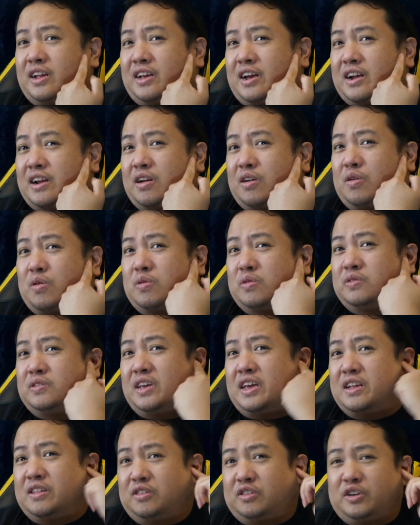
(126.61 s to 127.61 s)
it kind of goes
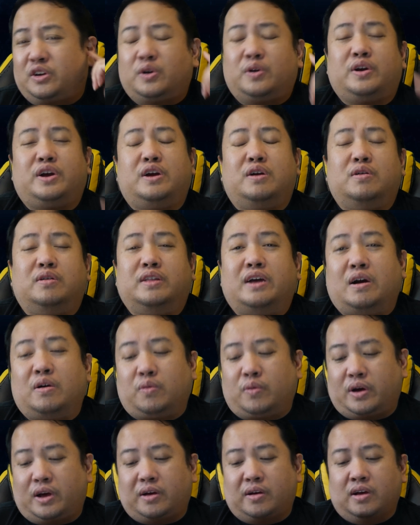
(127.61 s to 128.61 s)
into your ear
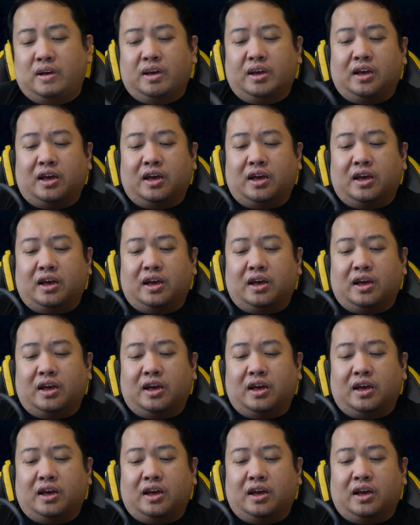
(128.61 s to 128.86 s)
that way.